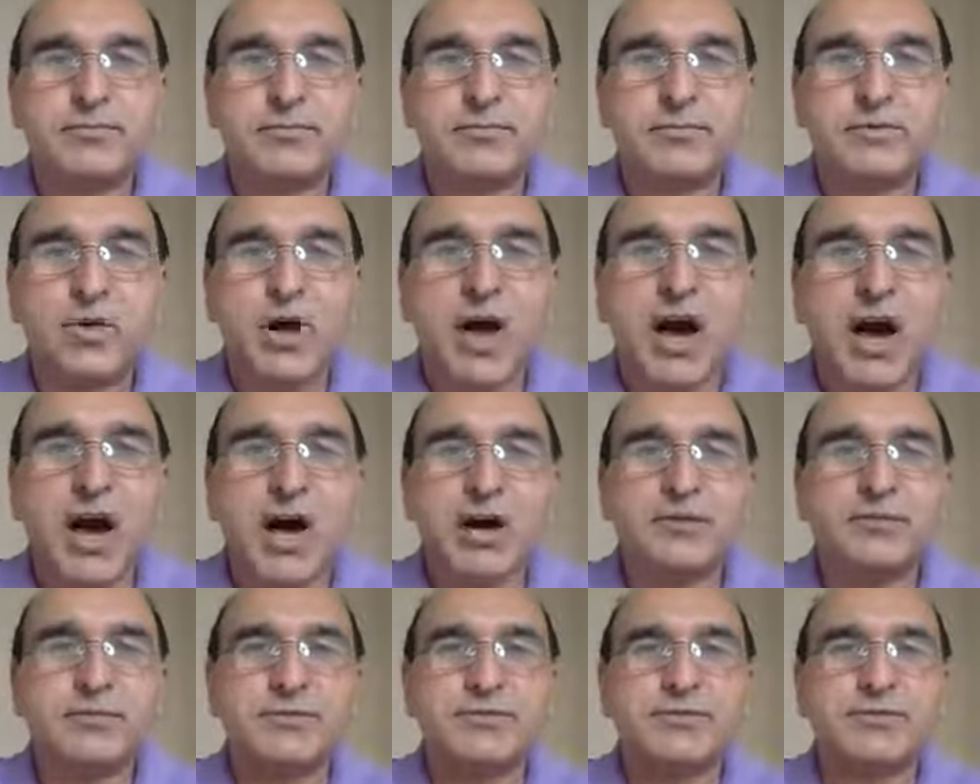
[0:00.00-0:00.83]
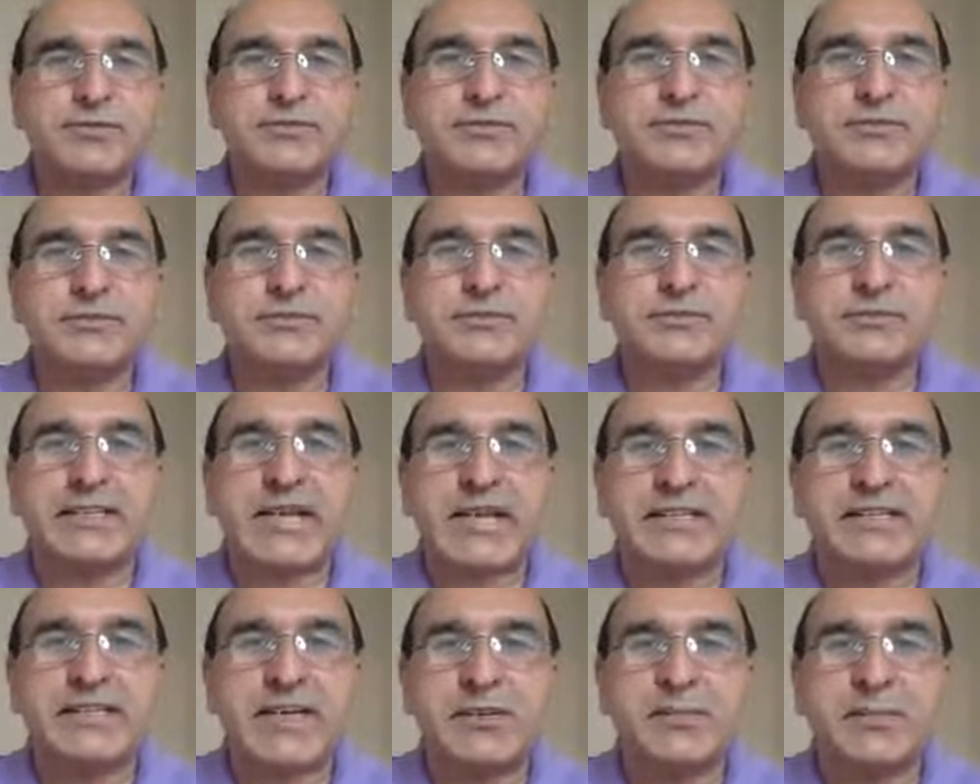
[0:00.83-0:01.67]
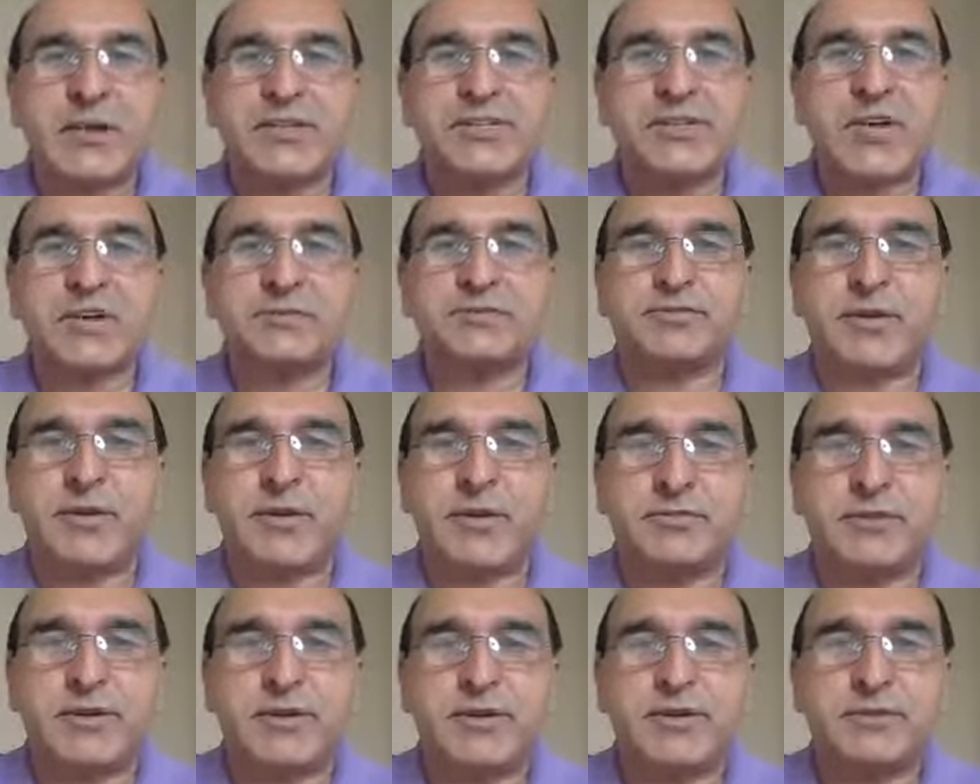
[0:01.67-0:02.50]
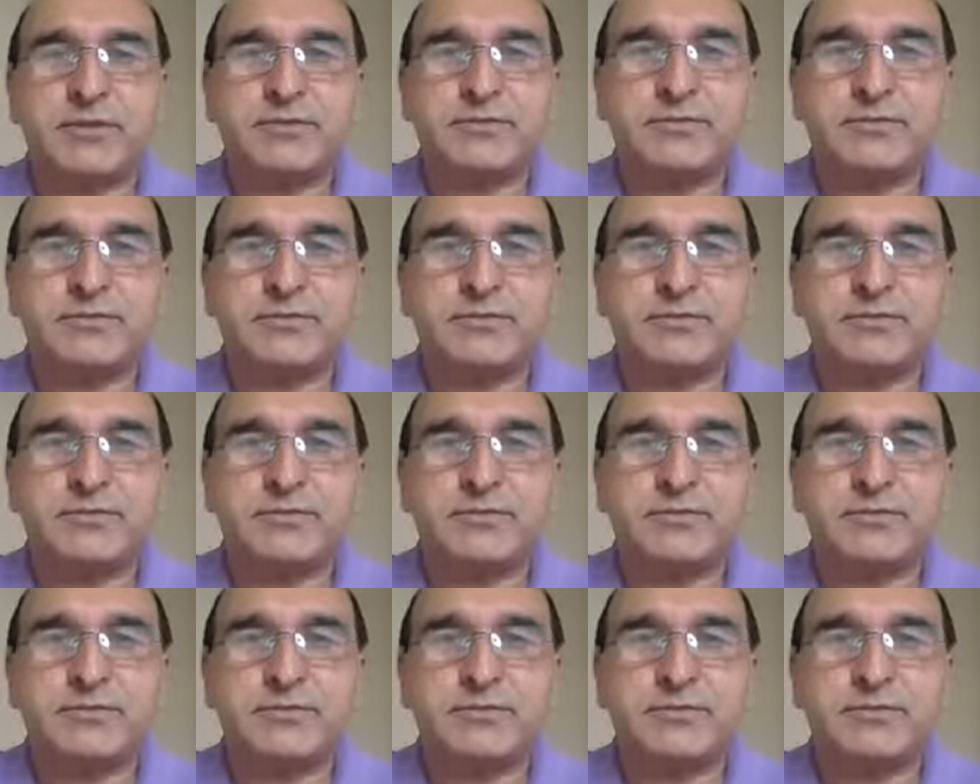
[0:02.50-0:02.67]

So how that can be a joy forever?